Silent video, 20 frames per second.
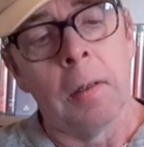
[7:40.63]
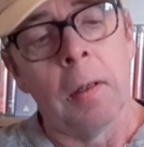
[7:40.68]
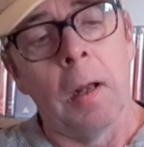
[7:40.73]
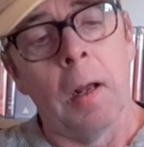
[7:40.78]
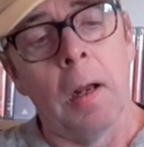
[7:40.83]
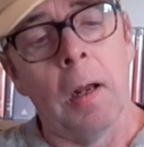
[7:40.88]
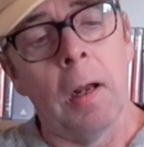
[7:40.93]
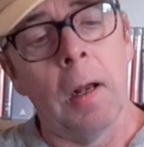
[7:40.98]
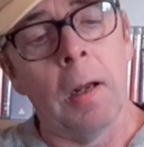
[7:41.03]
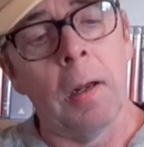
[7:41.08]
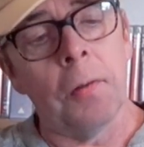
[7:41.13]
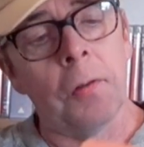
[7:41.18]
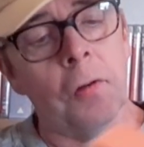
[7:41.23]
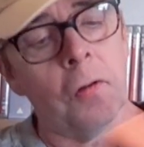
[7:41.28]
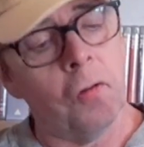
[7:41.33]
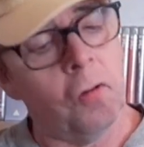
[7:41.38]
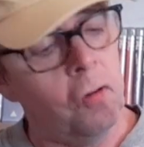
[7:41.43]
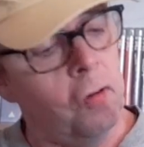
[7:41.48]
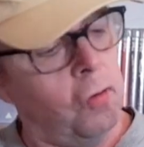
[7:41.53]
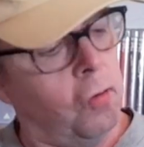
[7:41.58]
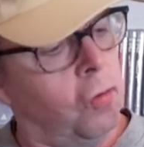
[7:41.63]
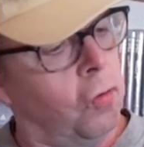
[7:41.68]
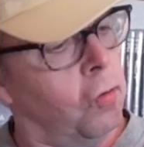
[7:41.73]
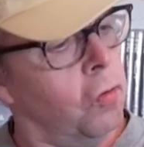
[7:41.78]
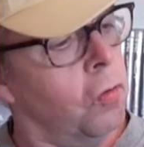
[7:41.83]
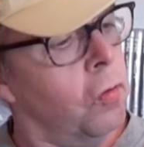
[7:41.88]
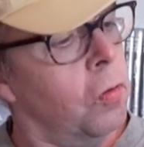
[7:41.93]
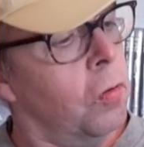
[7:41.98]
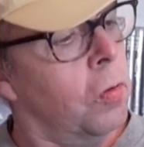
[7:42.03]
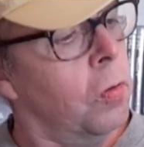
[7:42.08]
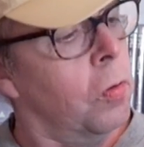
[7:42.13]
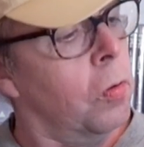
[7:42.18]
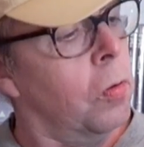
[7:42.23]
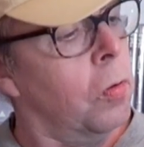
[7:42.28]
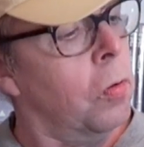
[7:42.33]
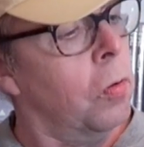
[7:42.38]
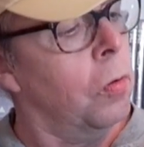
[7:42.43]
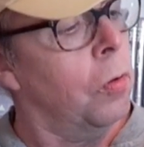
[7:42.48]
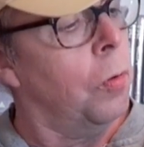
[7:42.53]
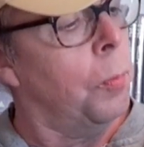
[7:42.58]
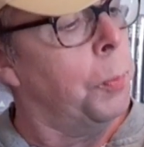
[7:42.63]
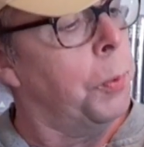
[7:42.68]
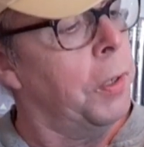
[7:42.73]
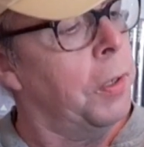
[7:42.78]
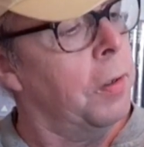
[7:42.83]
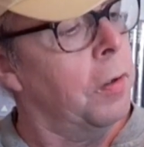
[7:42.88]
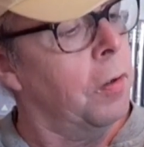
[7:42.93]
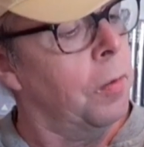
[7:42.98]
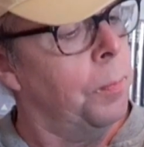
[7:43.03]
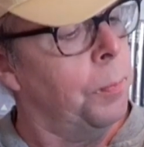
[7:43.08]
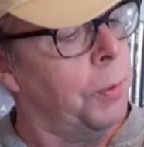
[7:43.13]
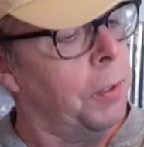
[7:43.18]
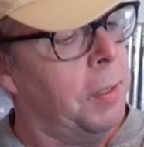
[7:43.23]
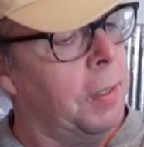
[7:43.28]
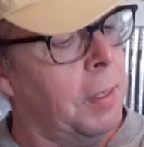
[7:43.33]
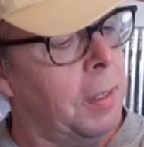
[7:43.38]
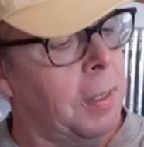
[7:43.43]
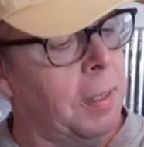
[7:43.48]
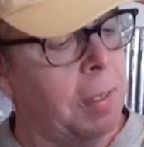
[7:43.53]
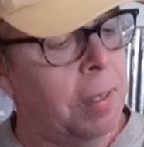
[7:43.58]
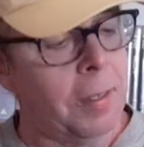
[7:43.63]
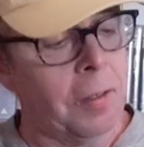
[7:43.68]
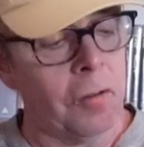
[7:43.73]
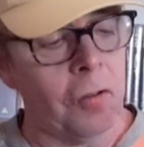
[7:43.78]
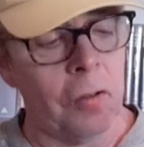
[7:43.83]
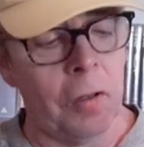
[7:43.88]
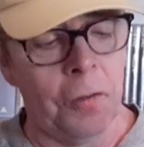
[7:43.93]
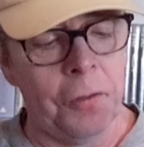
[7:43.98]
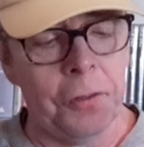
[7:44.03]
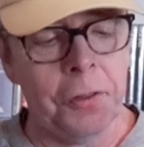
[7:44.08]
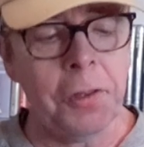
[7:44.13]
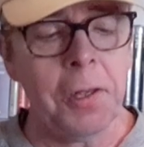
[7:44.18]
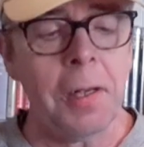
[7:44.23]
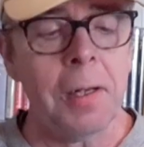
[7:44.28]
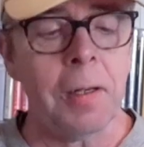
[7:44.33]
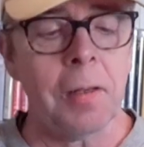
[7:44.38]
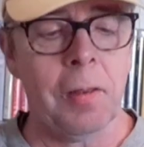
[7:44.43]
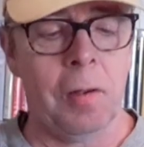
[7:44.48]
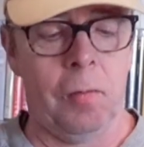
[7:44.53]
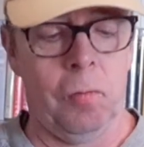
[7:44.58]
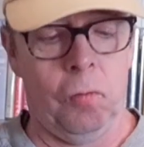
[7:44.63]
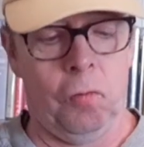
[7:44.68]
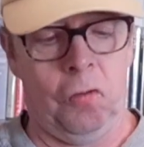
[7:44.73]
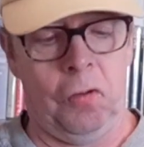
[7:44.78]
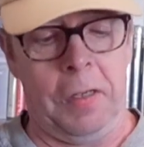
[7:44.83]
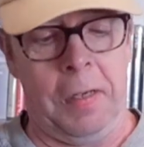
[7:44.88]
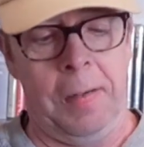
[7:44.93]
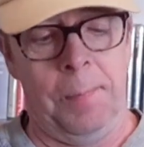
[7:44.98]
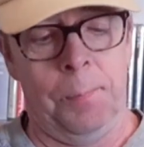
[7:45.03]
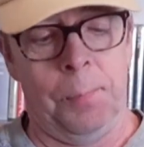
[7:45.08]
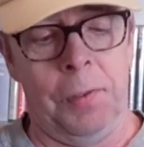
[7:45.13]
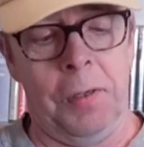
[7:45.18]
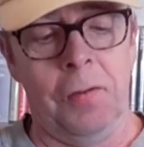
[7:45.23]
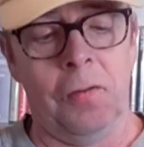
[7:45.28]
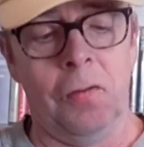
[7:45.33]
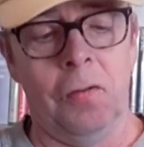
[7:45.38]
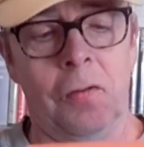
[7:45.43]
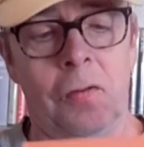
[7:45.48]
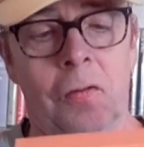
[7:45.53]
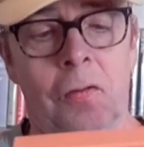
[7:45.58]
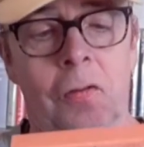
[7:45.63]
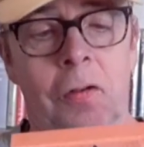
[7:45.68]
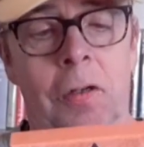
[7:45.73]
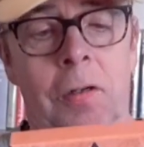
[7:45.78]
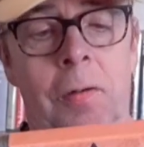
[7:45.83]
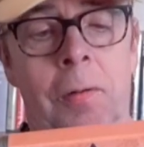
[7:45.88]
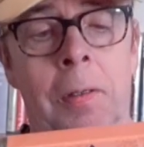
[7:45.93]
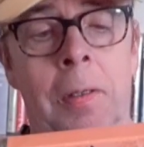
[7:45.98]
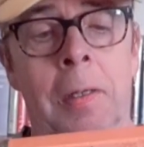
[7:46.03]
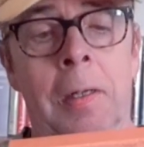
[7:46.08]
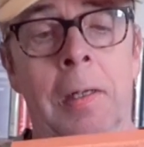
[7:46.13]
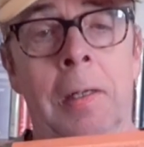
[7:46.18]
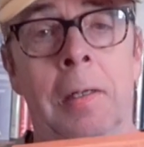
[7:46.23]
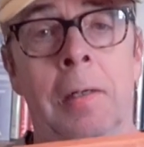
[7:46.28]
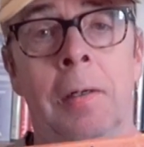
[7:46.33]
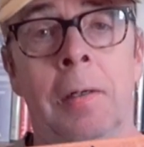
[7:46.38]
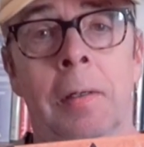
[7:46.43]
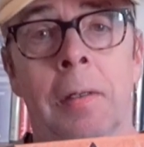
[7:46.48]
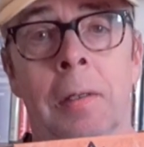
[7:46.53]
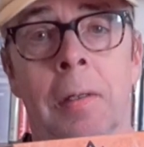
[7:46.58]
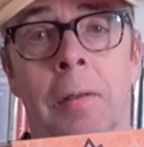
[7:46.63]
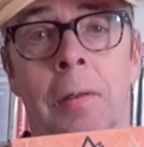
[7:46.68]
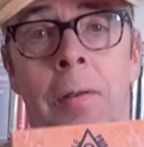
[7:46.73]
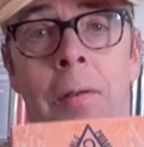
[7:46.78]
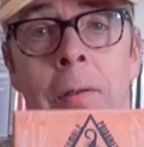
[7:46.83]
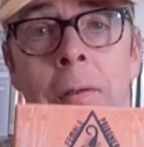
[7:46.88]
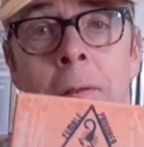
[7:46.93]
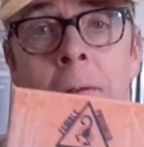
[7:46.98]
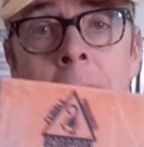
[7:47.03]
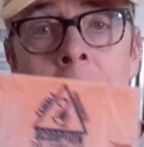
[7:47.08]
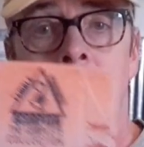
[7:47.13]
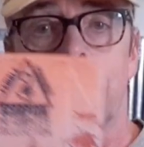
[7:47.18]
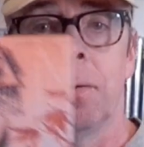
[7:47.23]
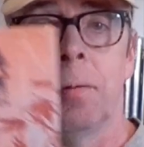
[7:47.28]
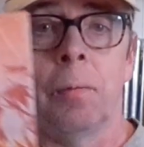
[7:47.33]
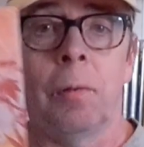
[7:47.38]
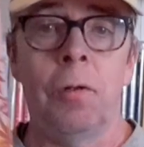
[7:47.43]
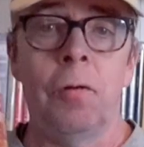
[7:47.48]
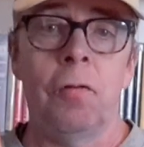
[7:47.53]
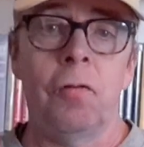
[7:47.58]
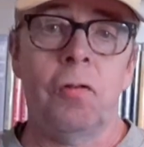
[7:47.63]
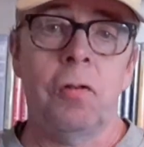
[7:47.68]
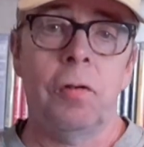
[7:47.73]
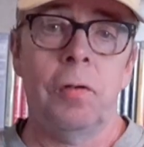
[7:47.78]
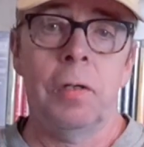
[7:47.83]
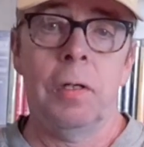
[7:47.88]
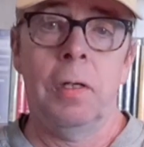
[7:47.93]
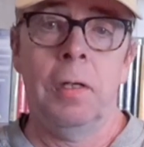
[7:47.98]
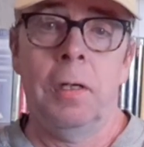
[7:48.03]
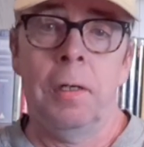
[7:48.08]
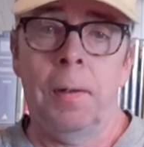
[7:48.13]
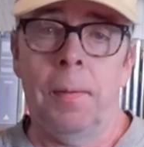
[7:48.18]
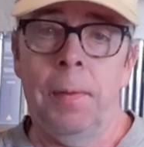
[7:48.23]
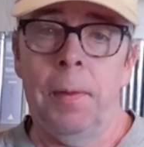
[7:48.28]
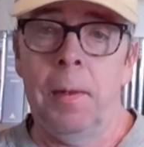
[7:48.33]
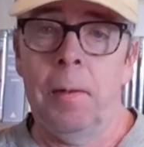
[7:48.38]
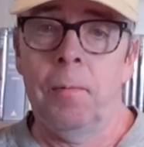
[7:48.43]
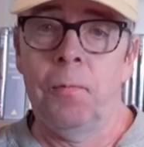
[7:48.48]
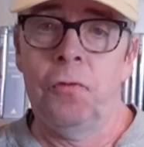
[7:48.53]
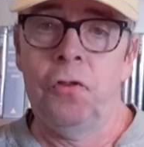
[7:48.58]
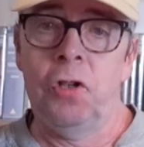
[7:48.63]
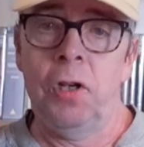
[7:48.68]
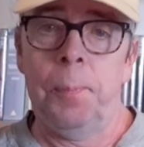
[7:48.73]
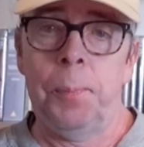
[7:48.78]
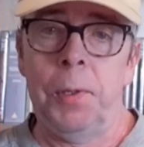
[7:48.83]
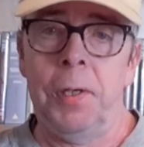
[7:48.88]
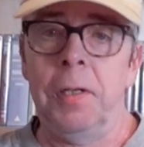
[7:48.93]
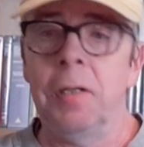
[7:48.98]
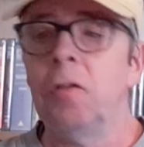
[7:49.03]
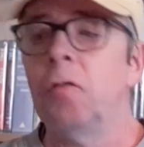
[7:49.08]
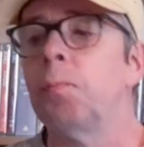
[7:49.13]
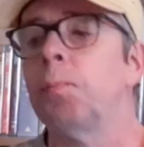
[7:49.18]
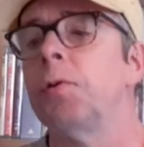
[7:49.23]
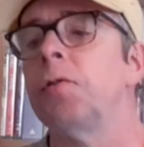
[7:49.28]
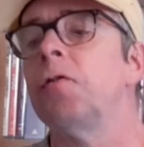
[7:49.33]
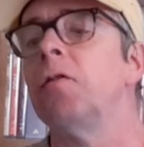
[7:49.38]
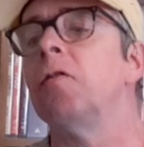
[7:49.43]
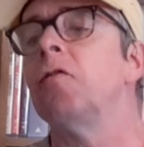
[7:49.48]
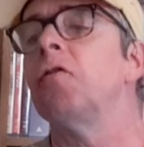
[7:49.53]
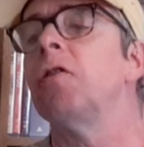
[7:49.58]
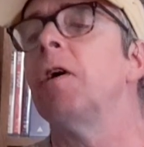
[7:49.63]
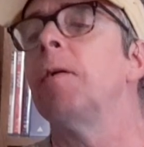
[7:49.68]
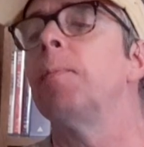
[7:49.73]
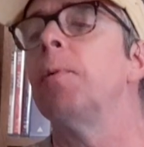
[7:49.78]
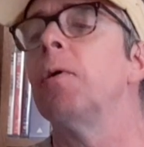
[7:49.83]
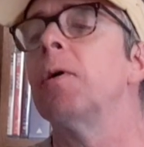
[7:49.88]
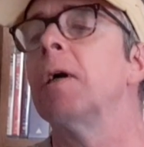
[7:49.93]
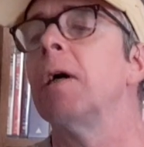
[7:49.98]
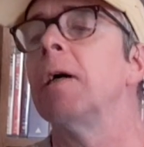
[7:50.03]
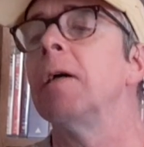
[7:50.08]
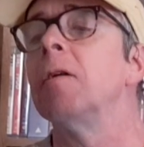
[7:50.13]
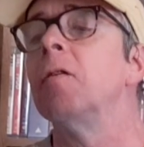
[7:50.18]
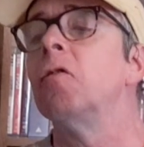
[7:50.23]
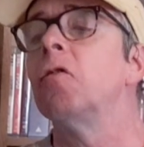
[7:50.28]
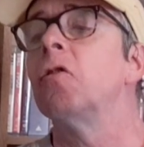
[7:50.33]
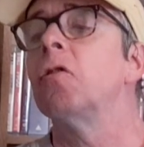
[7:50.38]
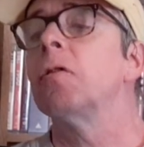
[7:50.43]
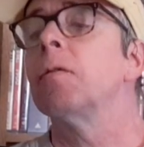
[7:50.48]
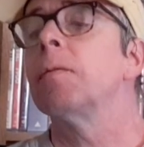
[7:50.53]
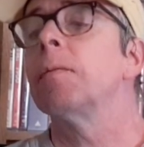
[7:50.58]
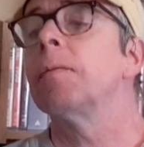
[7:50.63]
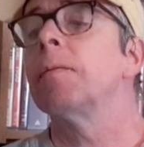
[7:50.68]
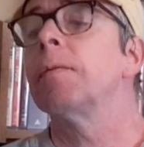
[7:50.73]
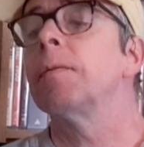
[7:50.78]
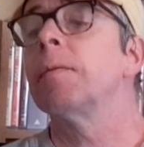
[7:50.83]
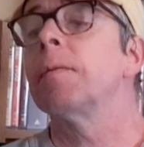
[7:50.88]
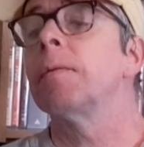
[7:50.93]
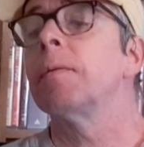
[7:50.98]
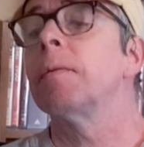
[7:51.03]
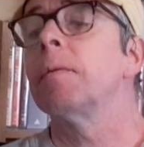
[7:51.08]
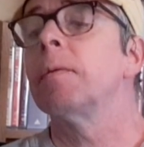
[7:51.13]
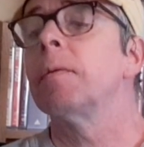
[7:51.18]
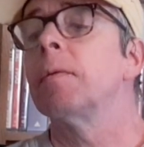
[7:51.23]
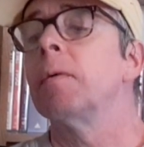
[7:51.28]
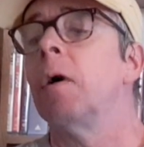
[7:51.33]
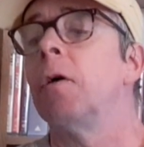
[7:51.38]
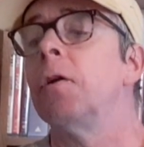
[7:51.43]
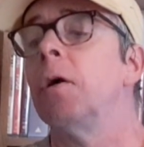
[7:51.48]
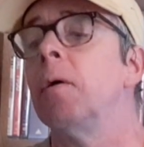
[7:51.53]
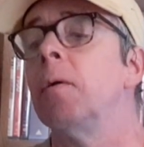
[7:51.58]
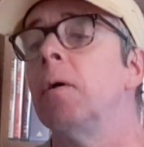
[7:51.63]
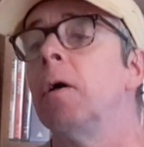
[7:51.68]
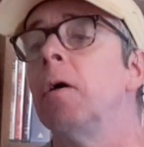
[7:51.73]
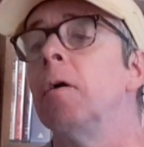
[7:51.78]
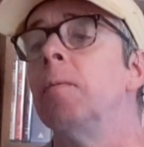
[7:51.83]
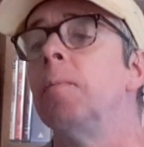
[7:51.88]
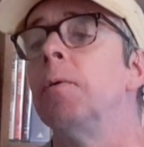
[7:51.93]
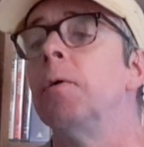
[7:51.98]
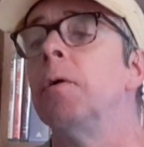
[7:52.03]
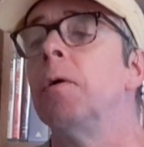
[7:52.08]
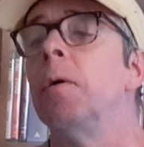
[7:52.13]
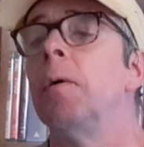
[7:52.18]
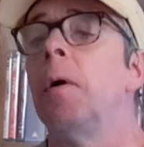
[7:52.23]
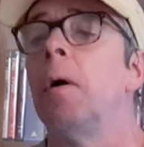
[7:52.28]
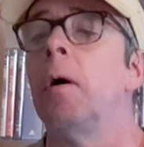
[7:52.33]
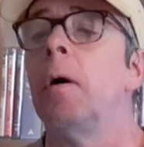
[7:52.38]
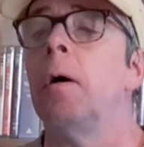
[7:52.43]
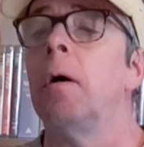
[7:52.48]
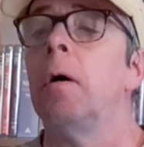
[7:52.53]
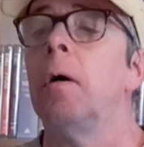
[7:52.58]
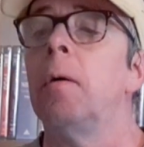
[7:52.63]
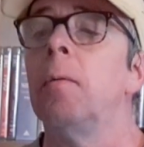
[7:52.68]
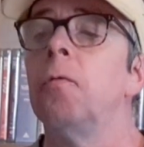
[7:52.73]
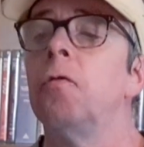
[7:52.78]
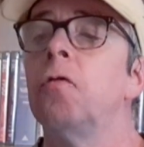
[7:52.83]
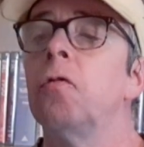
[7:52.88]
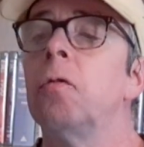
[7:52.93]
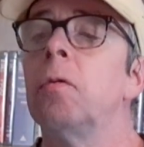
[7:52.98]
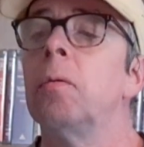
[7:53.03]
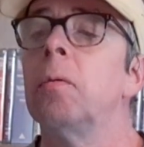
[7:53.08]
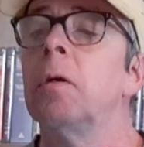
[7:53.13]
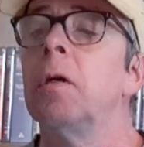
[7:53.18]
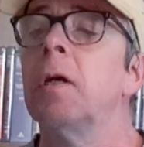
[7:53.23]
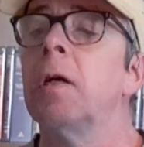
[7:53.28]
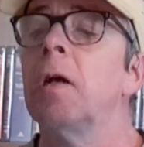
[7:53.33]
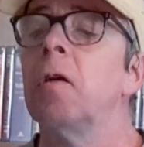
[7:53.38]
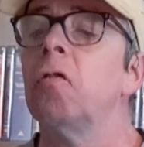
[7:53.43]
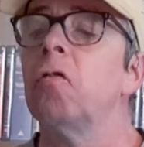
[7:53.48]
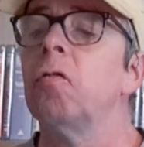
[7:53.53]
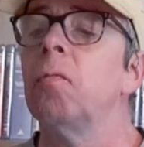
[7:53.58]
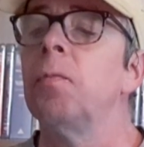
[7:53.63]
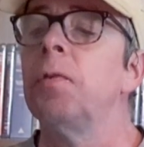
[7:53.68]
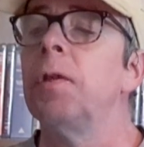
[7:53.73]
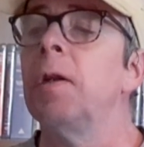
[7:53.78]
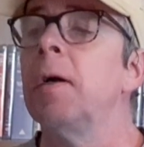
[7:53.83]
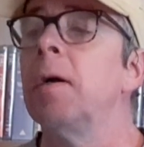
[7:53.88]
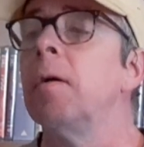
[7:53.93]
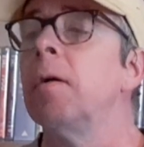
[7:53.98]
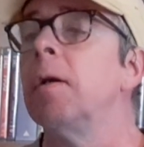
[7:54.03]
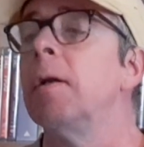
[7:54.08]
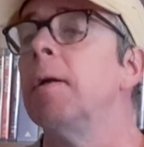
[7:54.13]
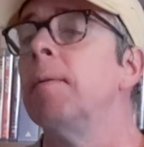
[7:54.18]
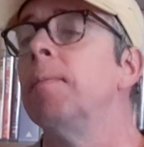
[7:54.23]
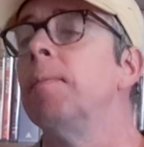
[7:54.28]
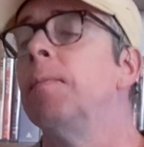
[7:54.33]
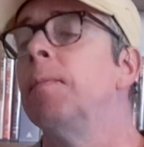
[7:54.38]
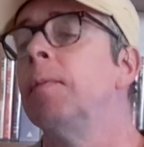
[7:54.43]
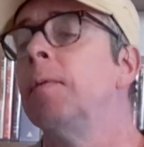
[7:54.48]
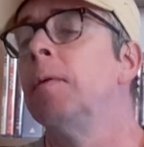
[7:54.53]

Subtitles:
The Scorpion Complete Collection. I think they're all set in prisons, so whether it's like your Japanese prisoner cell block H, I don't know, but I'm sure I'm going to get something out of them.